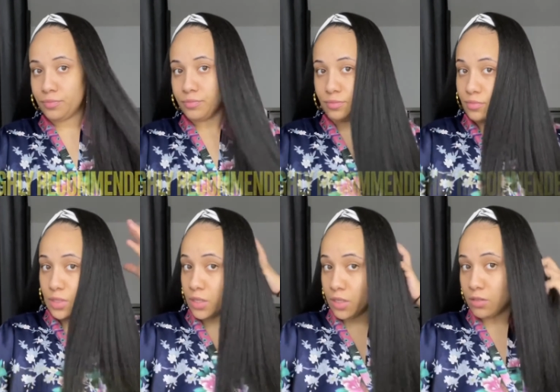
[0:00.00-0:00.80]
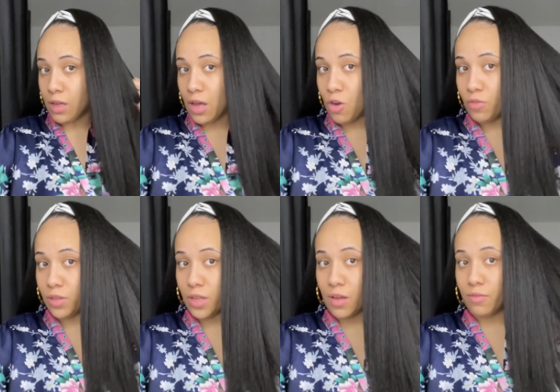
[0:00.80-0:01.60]
yeah i don't
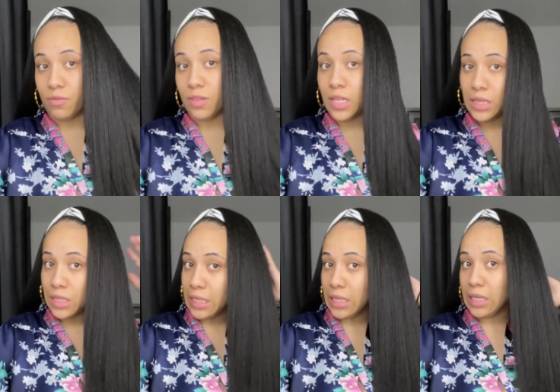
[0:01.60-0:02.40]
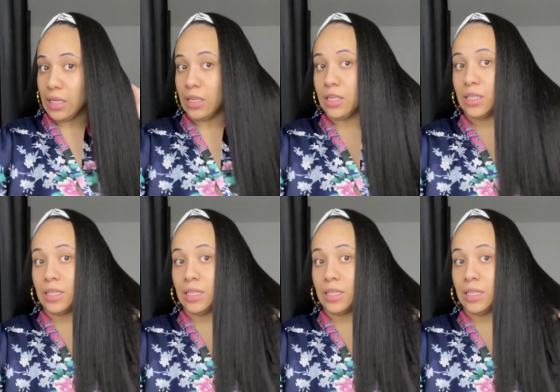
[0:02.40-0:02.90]
really have nothing